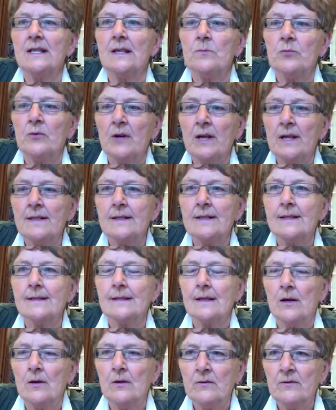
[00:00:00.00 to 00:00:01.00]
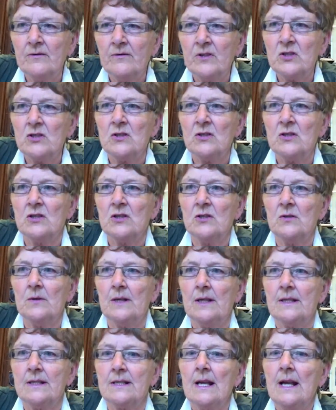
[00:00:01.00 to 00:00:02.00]
It brings its own vision to
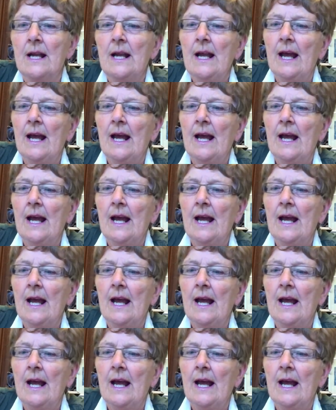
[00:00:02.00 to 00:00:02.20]
it